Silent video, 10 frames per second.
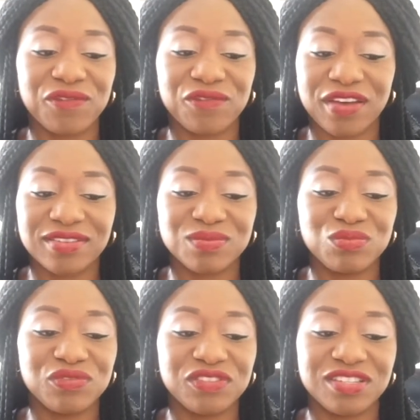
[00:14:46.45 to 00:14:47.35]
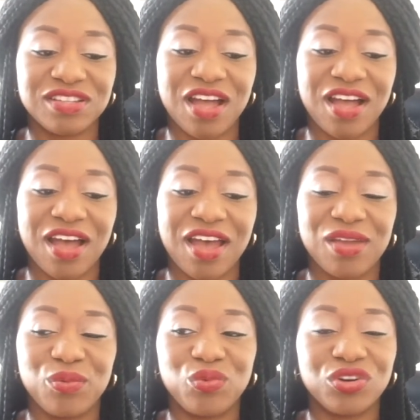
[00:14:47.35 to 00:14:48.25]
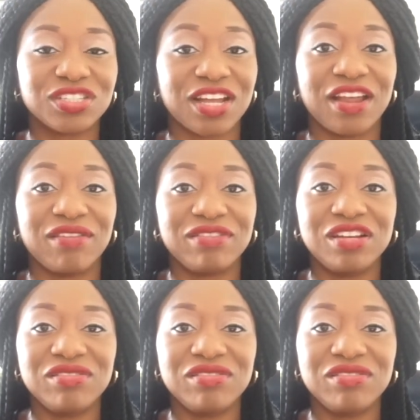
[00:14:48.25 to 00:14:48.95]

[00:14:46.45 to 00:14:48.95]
first movies that I watched and I really,